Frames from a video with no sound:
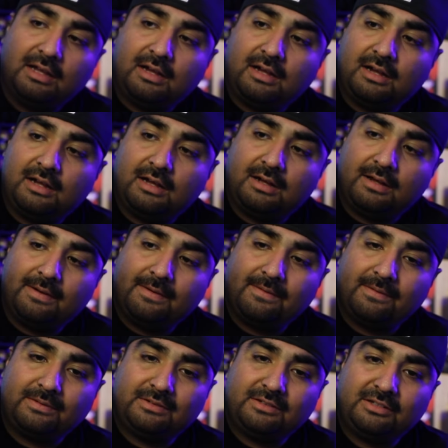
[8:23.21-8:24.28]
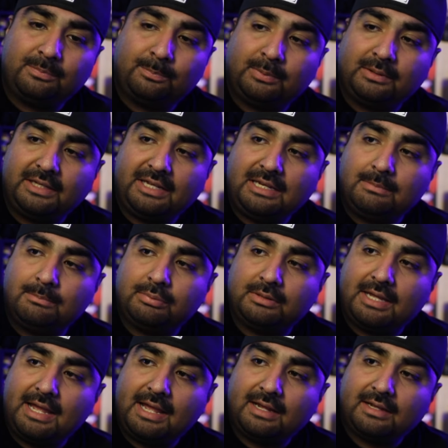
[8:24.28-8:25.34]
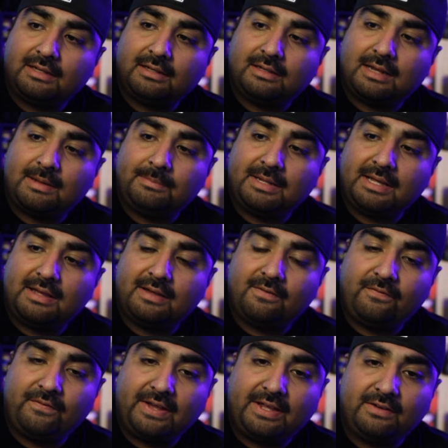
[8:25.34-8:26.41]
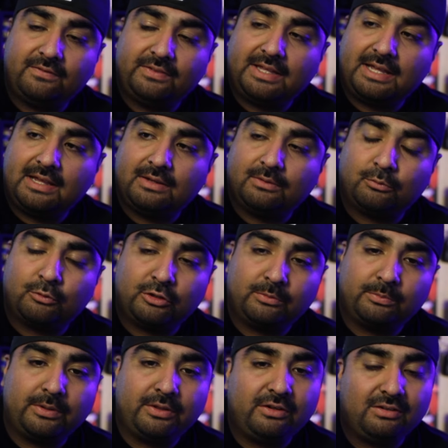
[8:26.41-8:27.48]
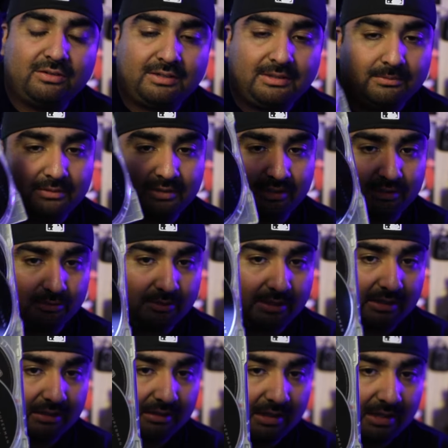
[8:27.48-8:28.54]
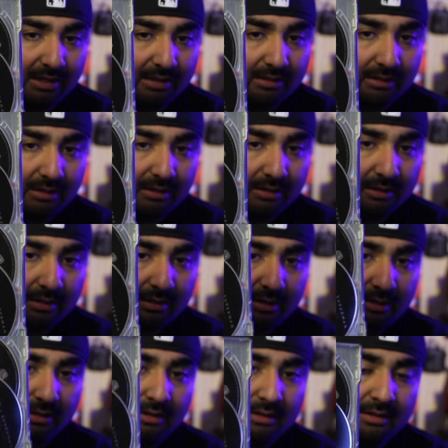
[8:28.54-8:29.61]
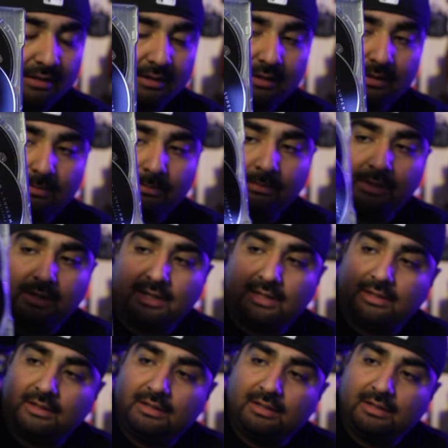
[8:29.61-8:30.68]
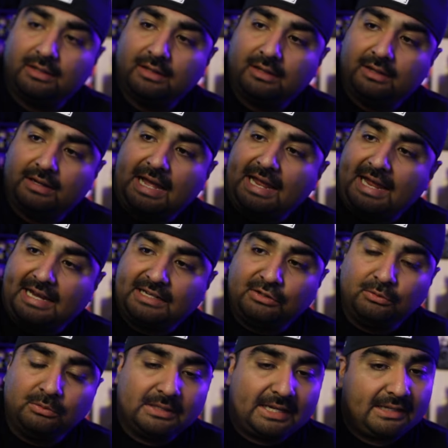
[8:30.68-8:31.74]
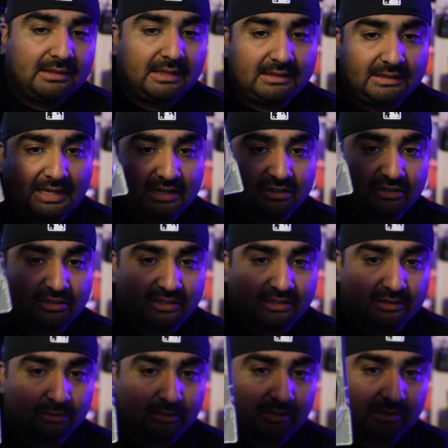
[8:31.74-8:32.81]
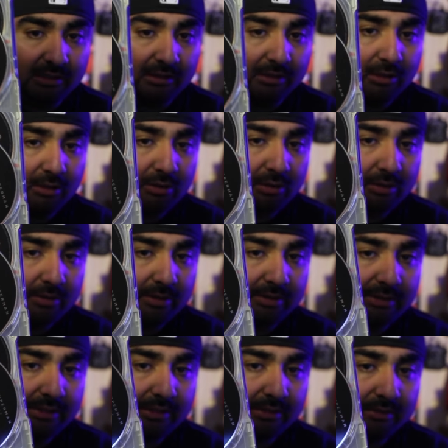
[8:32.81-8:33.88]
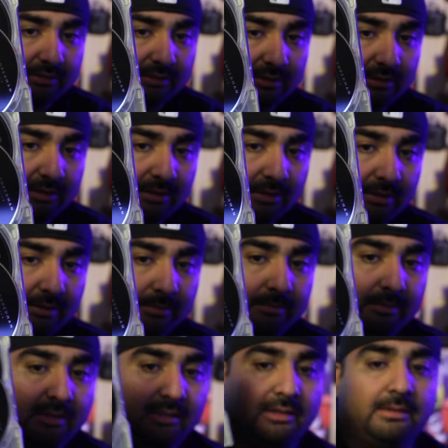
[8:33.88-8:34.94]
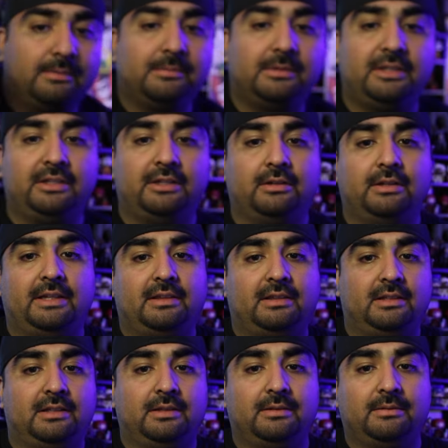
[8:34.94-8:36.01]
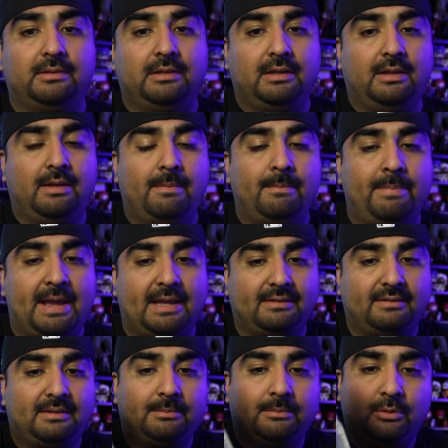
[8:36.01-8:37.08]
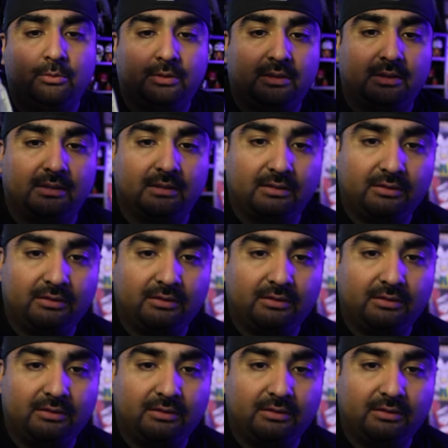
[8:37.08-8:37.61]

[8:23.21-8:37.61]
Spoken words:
just plain black. I'm not a fan of that. Warner Brothers seems to do that a lot, but I do like that they actually included the logo on there. The, you know, like the bat symbol with the